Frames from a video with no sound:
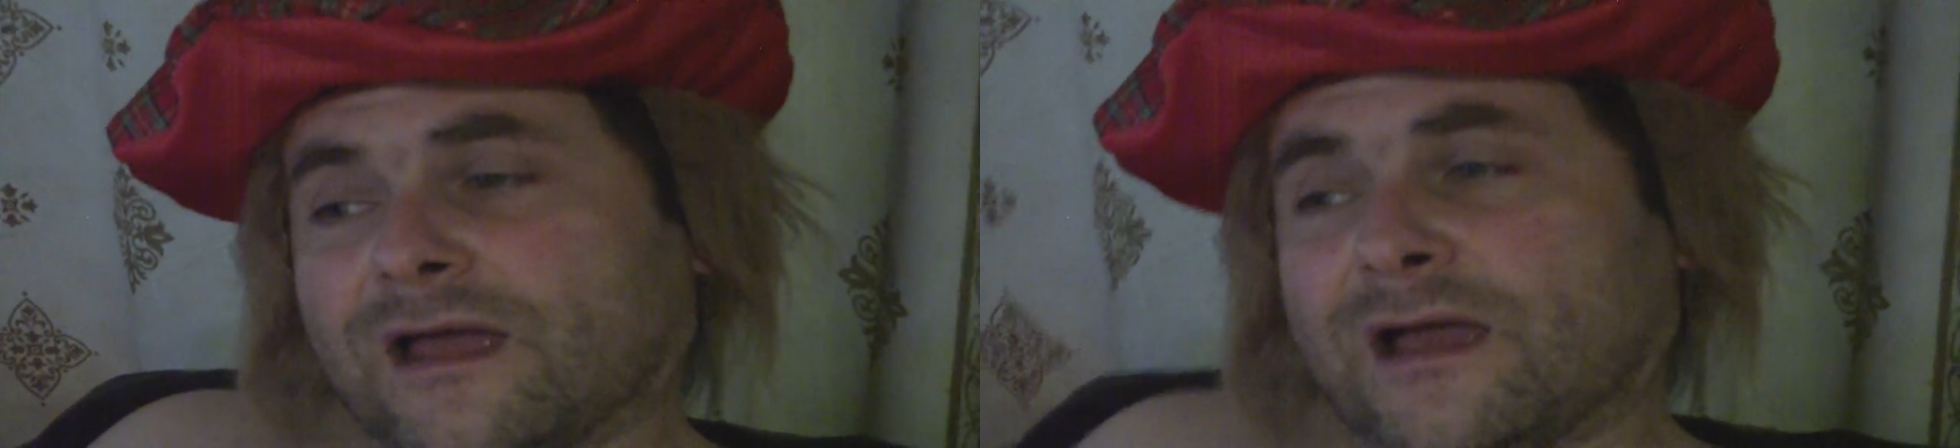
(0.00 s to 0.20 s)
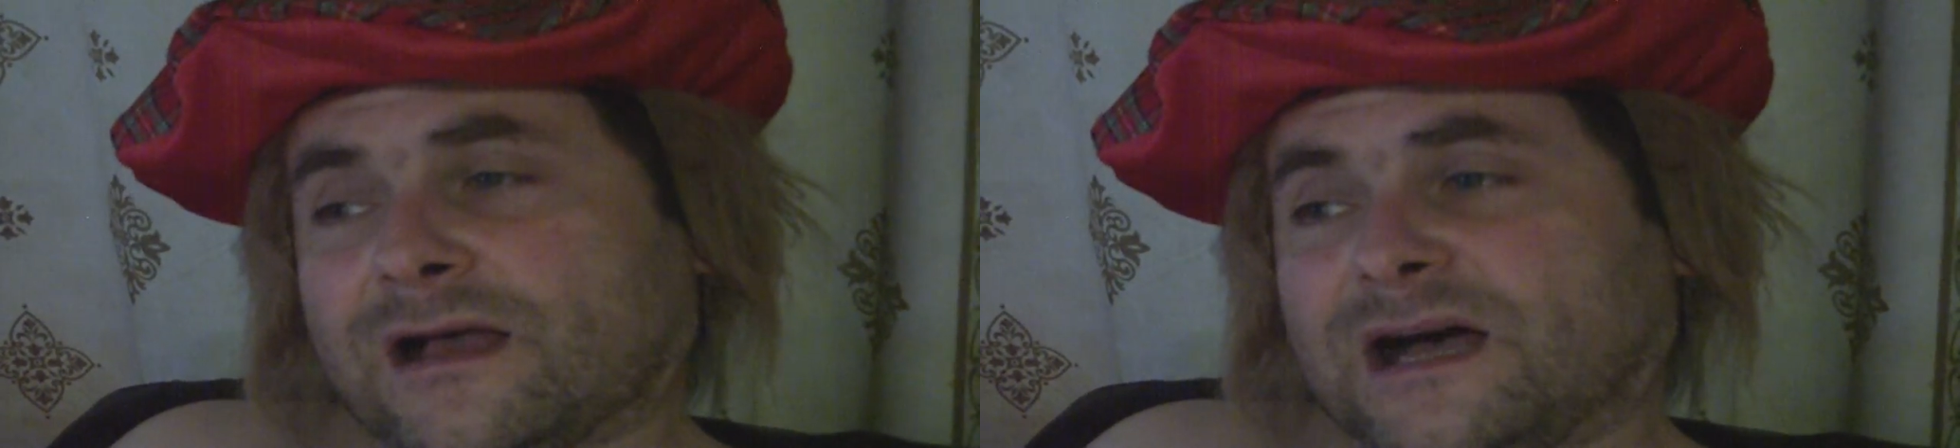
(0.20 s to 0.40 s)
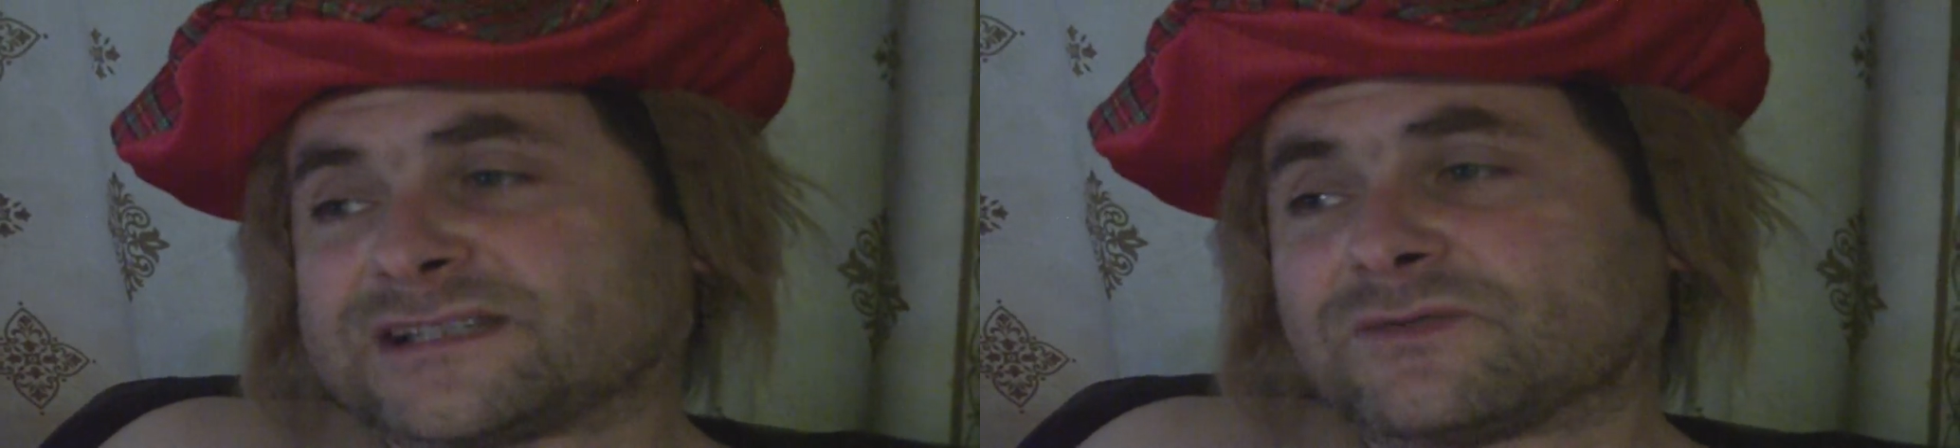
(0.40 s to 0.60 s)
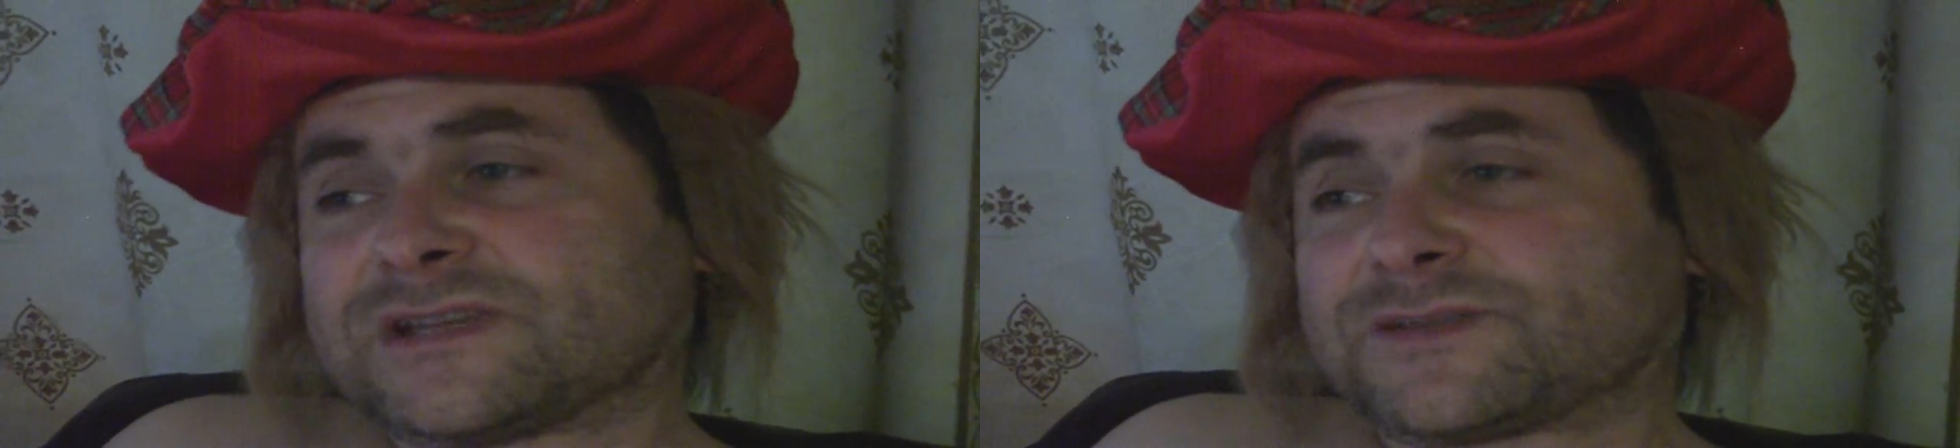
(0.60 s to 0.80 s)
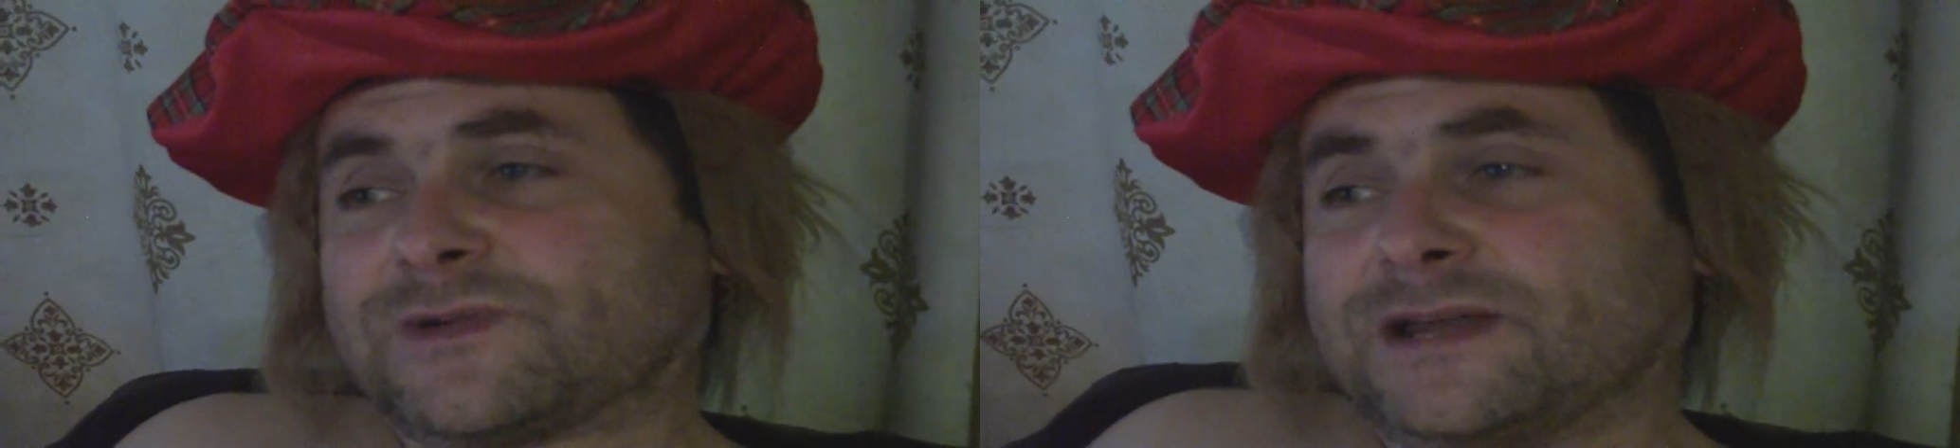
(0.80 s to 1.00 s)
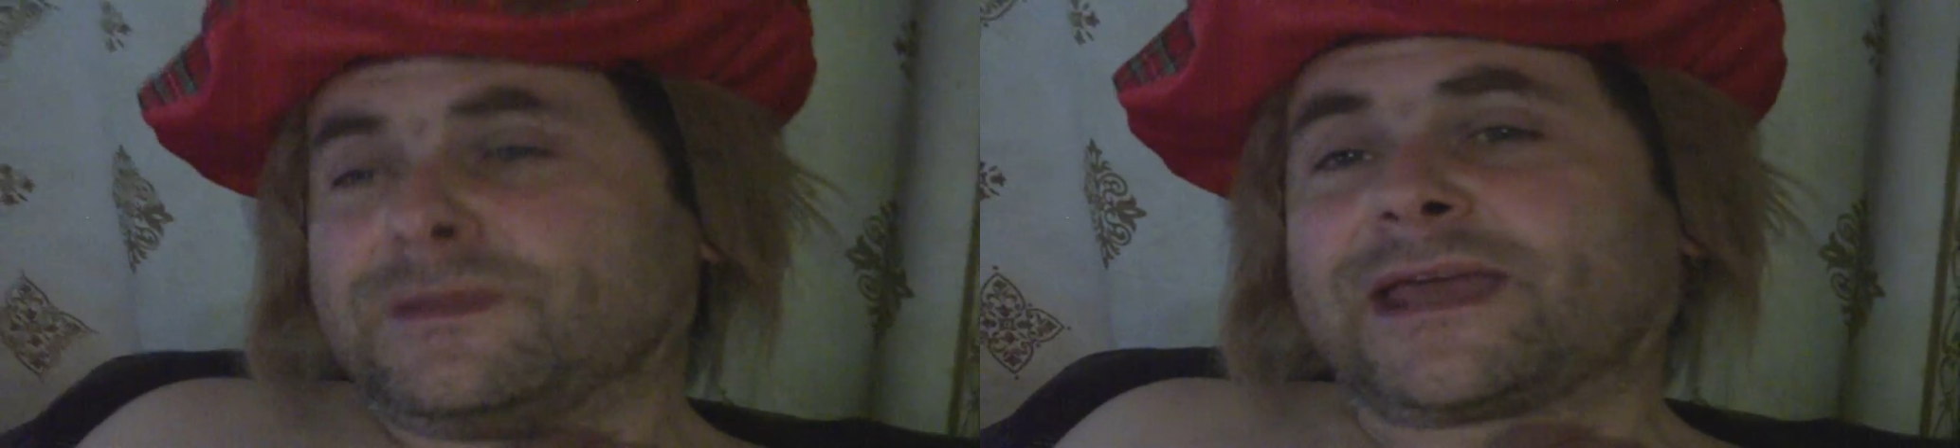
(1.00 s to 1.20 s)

as I was explaining,